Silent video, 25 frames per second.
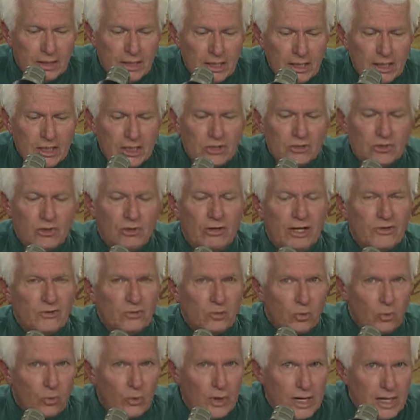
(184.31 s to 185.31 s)
So let's
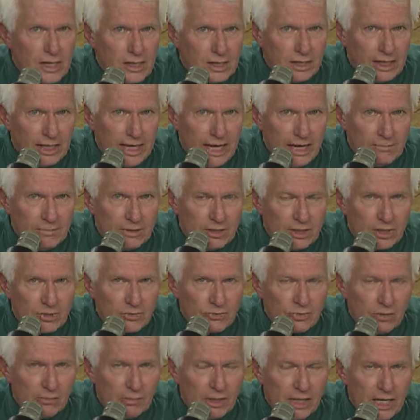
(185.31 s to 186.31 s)
reclaim the
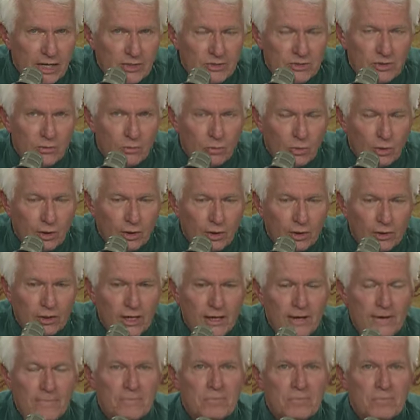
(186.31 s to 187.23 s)
discrimination word.